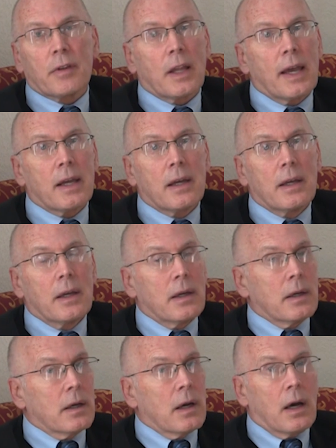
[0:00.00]
of a leg,
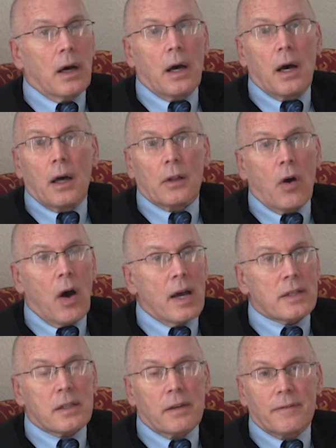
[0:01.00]
a
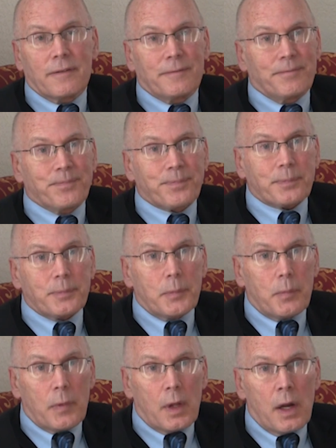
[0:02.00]
loss of
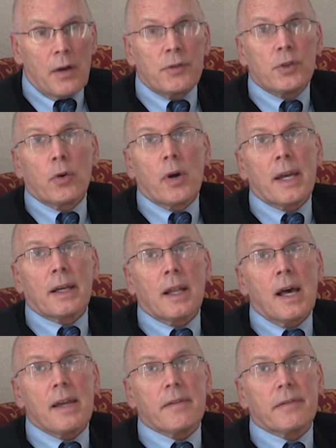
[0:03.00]
joy in
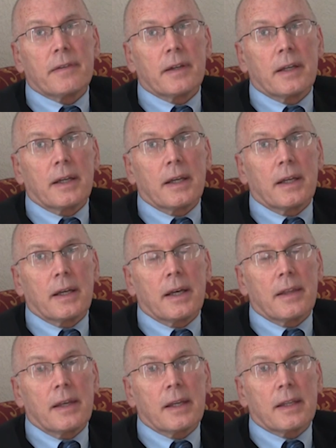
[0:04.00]
life, and
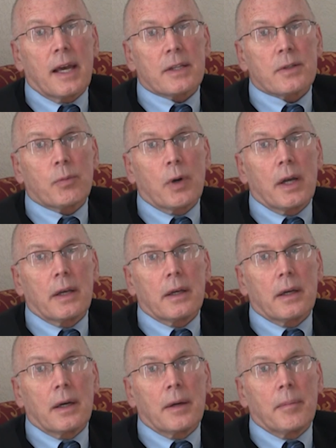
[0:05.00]
I think that's what
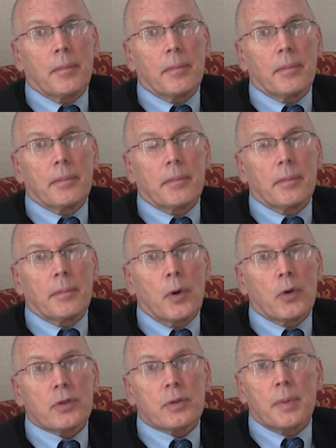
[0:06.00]

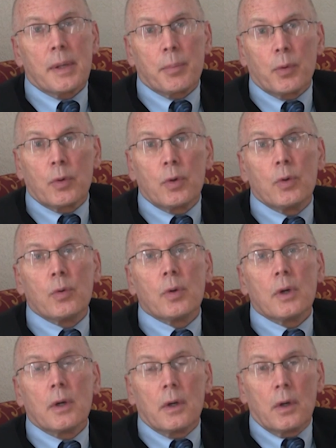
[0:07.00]
most people who
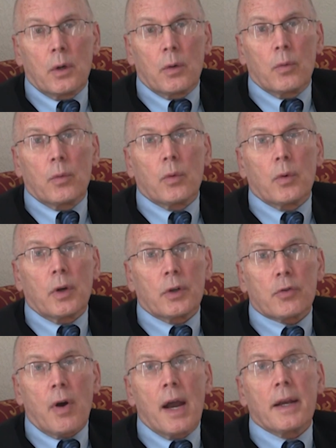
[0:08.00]

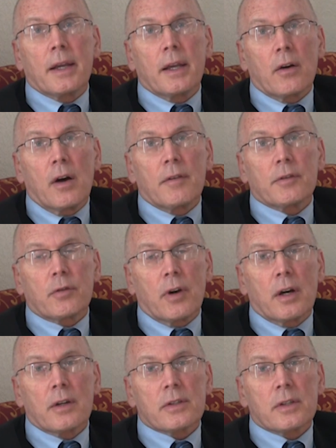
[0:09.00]
are trying to get off
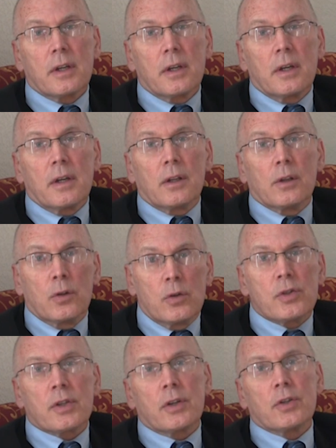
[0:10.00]
drugs
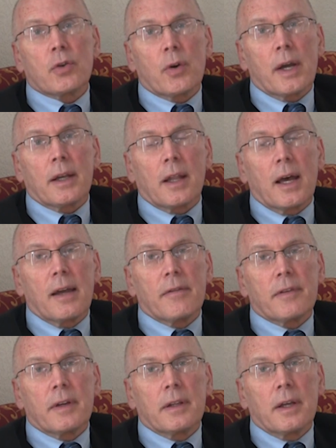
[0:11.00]
lose their joy in
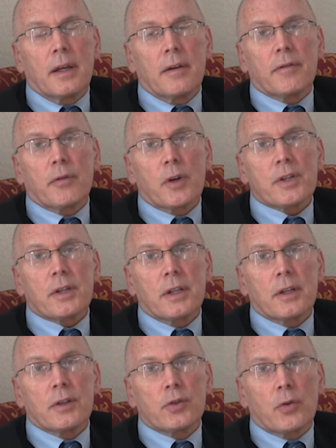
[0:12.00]
life, and unfortunately
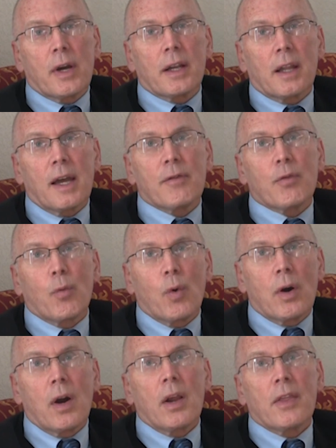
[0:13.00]
their joy in life
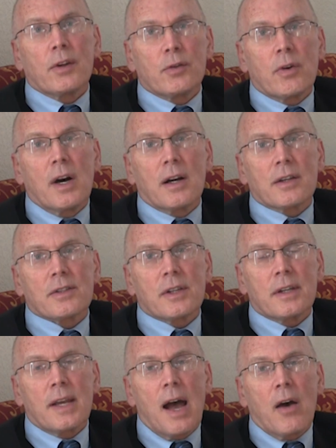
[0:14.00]
were the drugs,
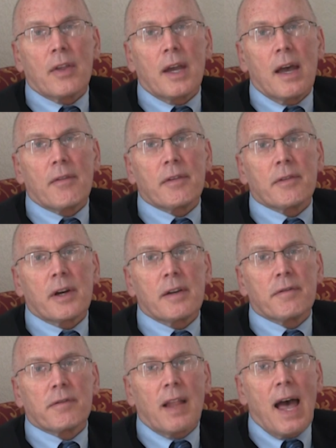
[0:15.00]
and now they have a very
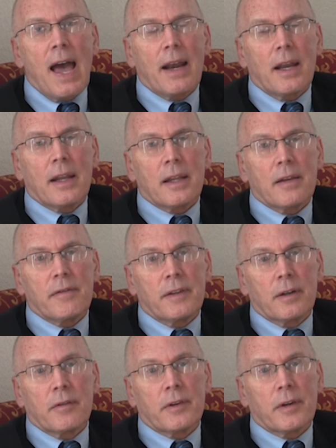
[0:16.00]
flat, and they
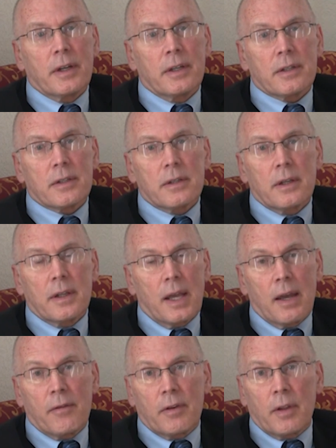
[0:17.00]
feel very,
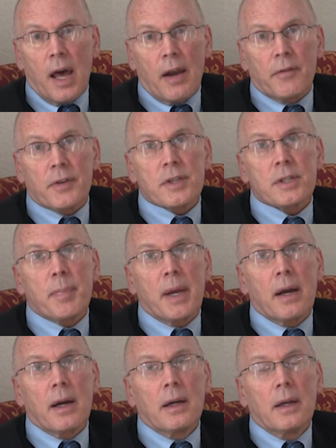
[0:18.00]
they have a lot of
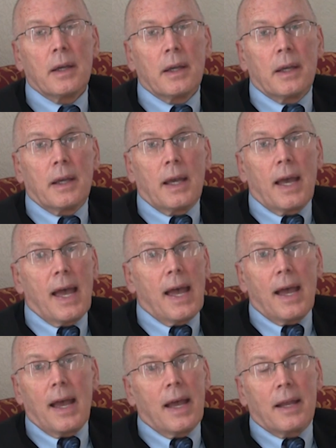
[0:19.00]
despair,
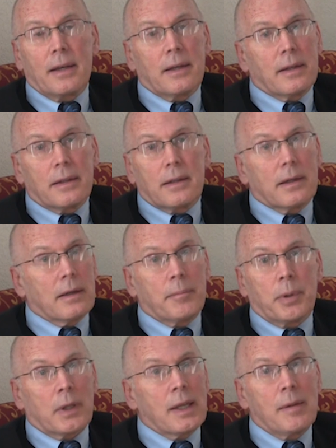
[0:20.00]
and
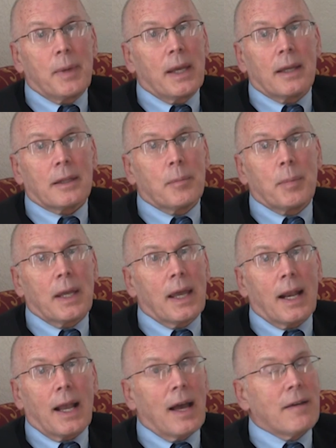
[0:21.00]
believe me, at the
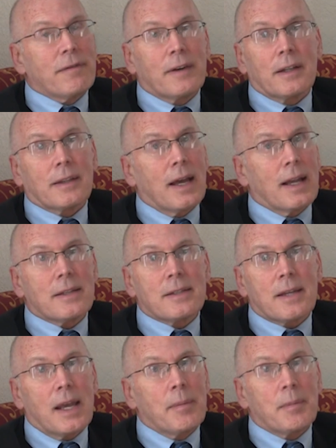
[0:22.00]
beginning I felt that
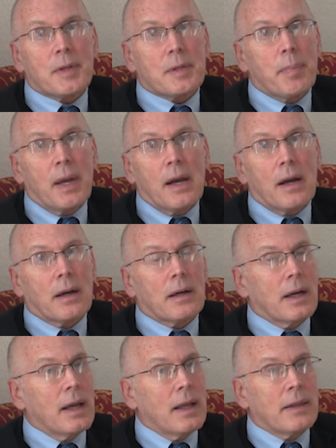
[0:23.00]
same
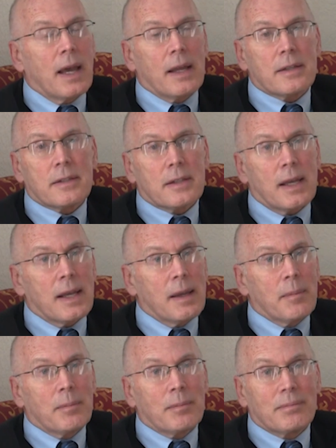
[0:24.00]
despair, and that
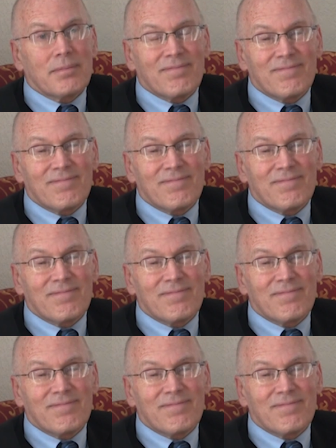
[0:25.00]
same,